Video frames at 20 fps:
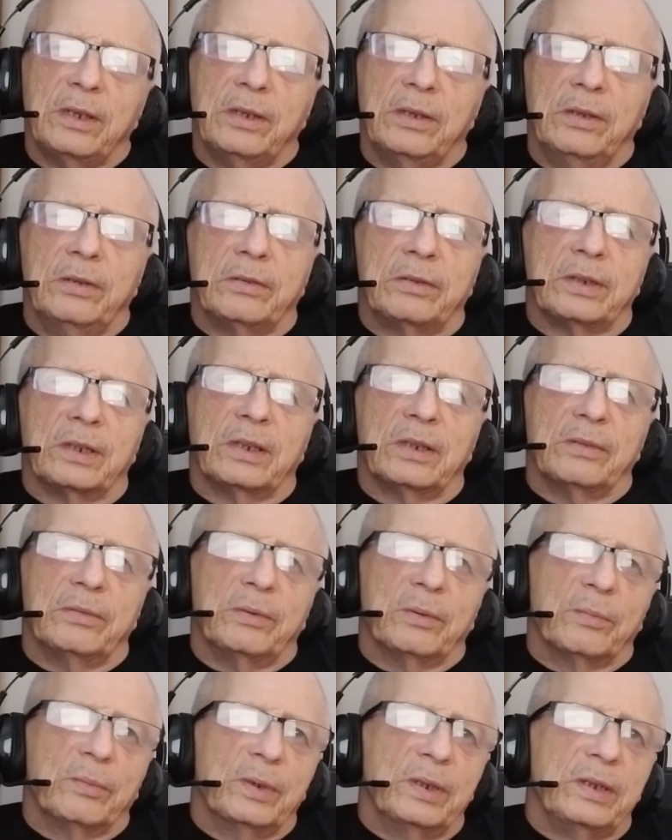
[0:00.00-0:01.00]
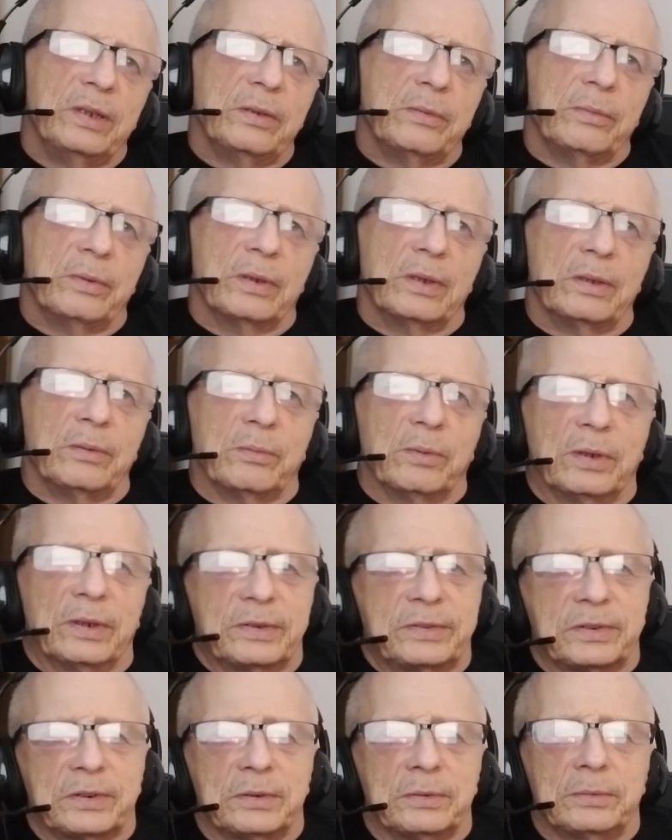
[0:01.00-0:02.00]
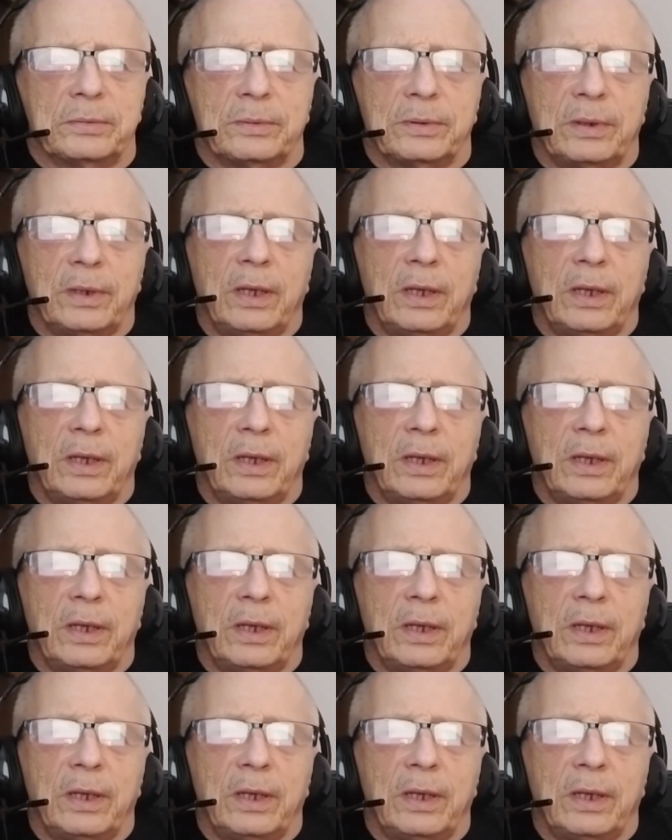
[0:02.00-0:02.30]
you can live the way you really want to,